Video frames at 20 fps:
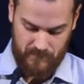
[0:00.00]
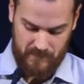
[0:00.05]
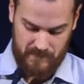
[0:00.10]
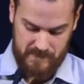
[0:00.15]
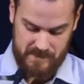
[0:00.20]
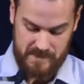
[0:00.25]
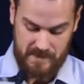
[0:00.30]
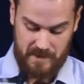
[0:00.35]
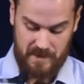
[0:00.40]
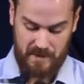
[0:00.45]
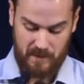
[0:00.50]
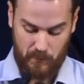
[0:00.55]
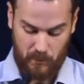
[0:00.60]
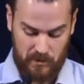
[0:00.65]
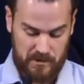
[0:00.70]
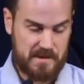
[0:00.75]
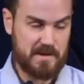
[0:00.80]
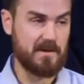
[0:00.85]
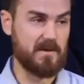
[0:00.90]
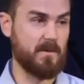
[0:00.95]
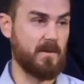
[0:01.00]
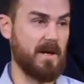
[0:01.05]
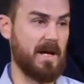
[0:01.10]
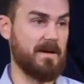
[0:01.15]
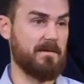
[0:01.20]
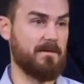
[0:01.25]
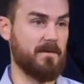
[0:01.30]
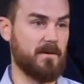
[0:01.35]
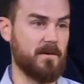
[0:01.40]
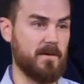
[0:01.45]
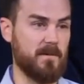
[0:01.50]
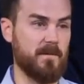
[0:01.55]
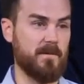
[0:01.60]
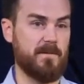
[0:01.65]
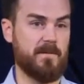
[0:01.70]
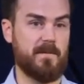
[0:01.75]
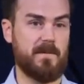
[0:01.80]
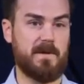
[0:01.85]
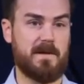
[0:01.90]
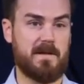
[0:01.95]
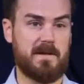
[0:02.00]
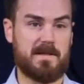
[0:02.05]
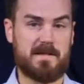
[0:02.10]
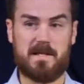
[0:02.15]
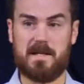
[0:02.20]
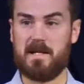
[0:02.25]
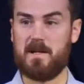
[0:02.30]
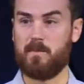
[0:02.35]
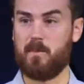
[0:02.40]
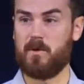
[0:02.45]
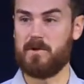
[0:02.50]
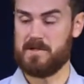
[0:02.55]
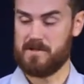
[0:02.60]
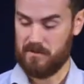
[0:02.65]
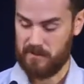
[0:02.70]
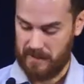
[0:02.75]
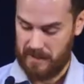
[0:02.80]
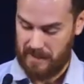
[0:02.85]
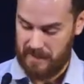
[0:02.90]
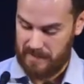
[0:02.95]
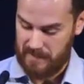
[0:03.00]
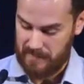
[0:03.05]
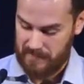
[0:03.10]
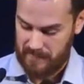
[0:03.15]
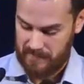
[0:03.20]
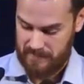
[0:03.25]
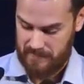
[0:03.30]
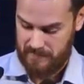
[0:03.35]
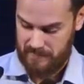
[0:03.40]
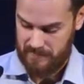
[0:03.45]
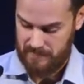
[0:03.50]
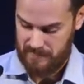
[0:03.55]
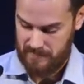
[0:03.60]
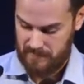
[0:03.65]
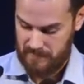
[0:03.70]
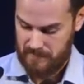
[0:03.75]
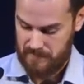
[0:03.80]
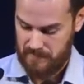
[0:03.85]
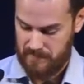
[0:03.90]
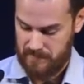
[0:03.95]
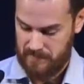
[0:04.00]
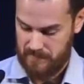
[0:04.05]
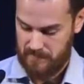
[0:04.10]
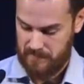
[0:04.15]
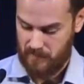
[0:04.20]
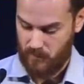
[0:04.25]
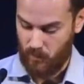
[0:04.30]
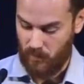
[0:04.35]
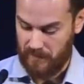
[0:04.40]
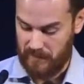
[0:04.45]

seeking a personal platform, seeking personal gain, wanting